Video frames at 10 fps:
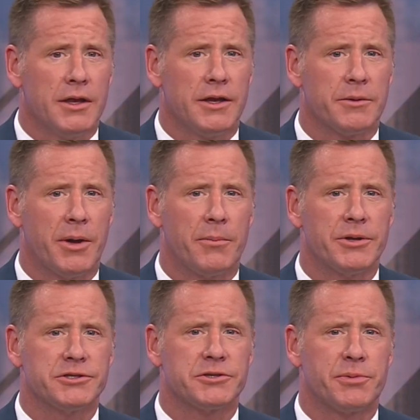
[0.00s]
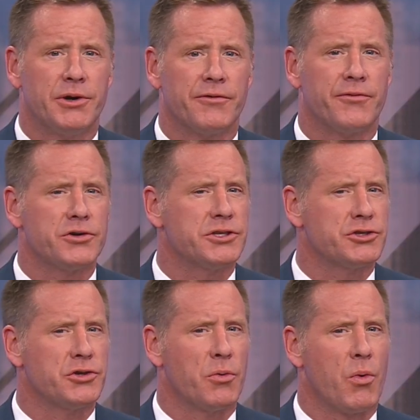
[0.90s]
Now, the Better Business Bureau first
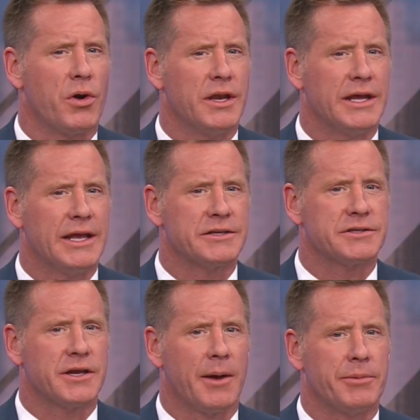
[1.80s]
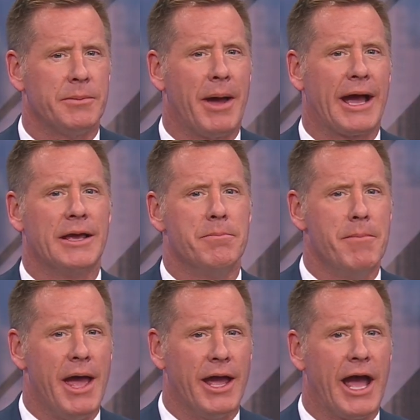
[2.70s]
issued a warning against the company back in
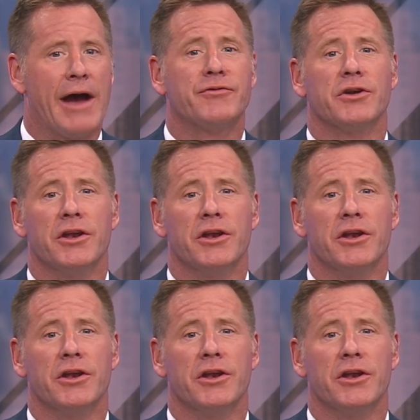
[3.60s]
May after an